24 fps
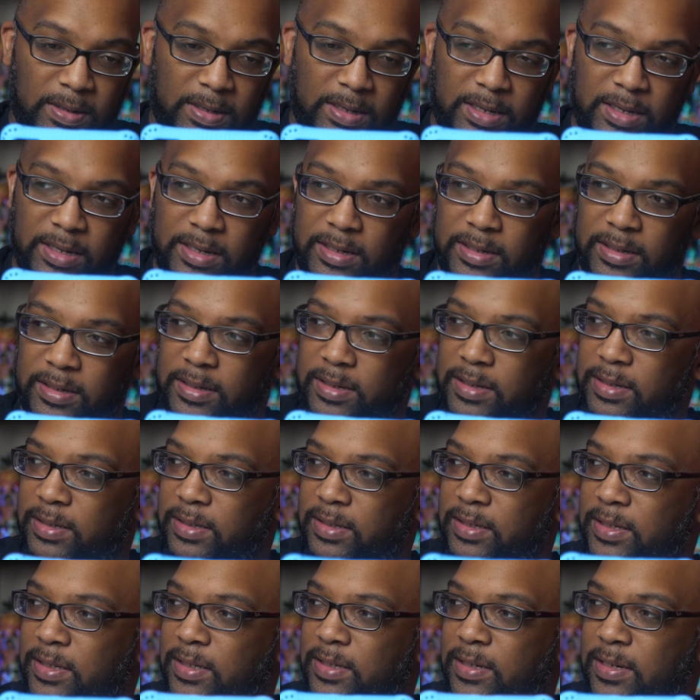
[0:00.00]
And
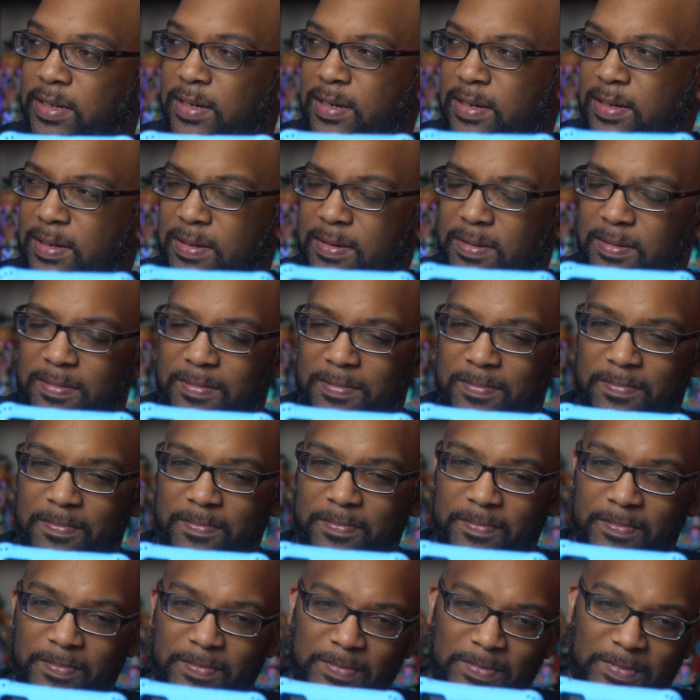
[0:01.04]
it's not
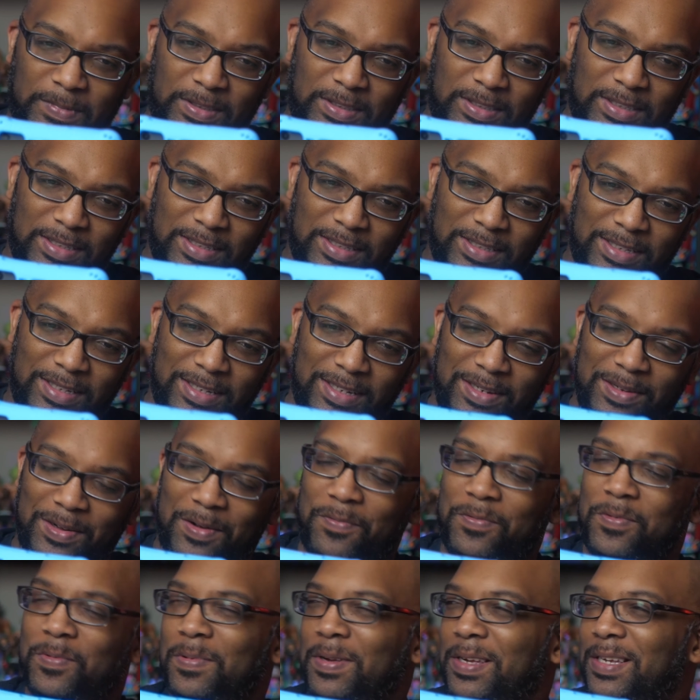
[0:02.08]

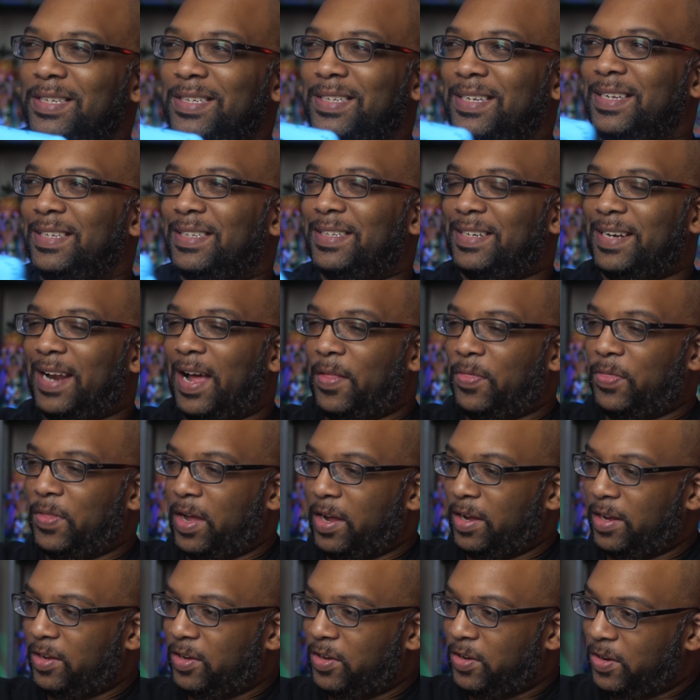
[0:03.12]

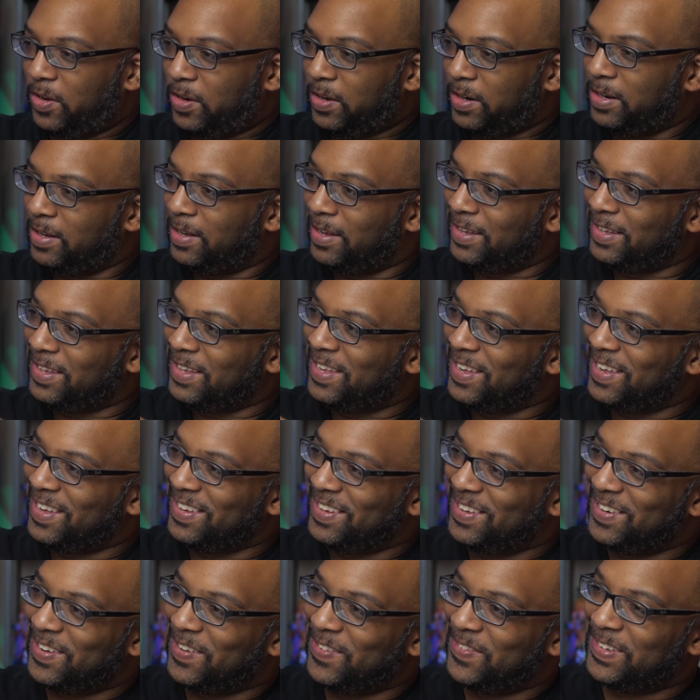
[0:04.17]
that good.
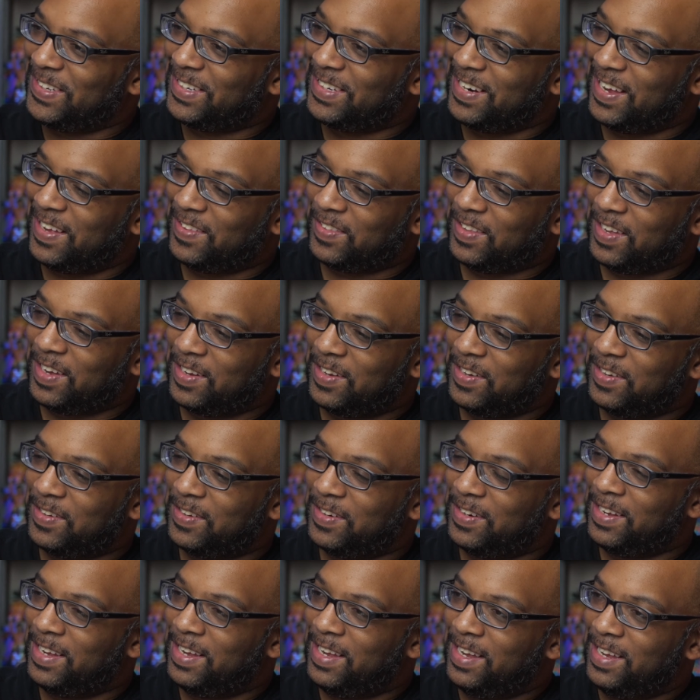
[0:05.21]
You know, it's not that
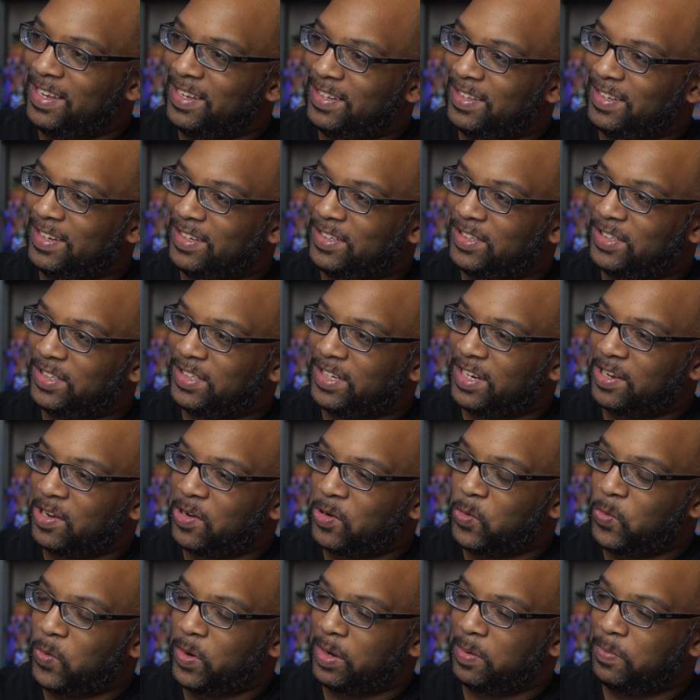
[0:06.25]
good. Let's just take
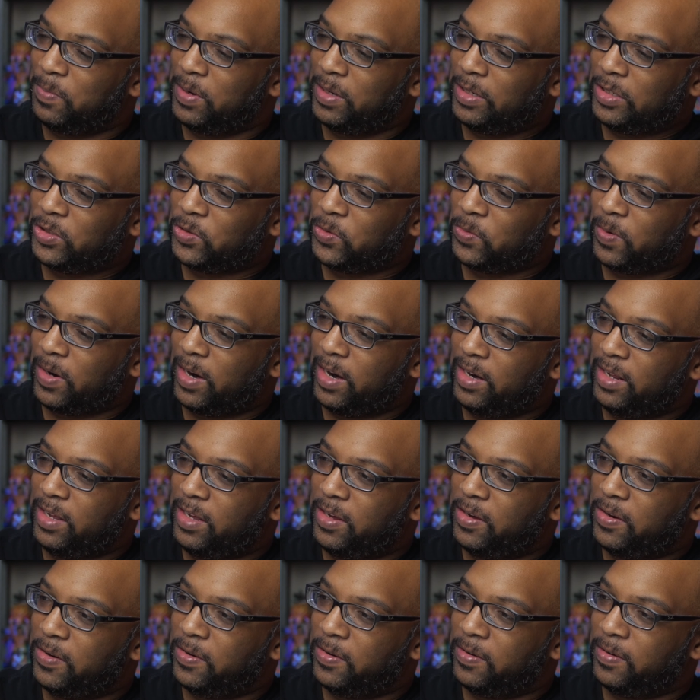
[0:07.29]
a quick picture right
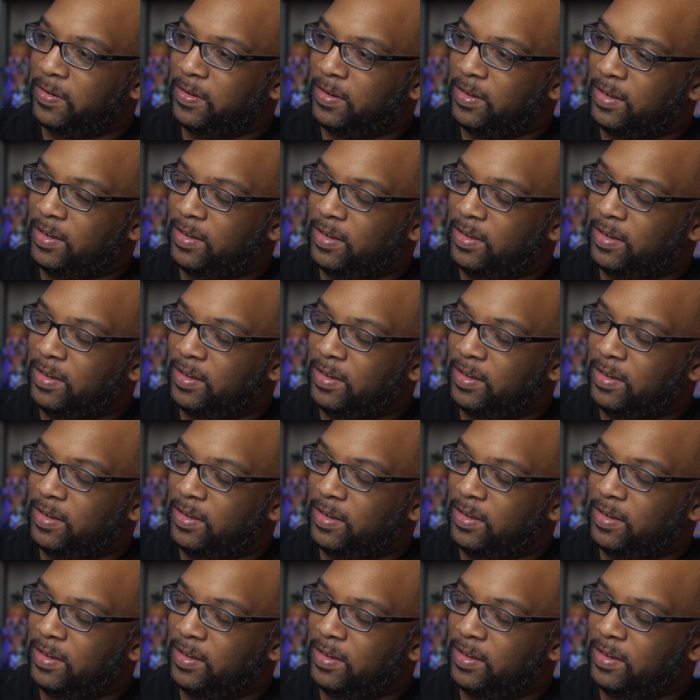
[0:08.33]
here.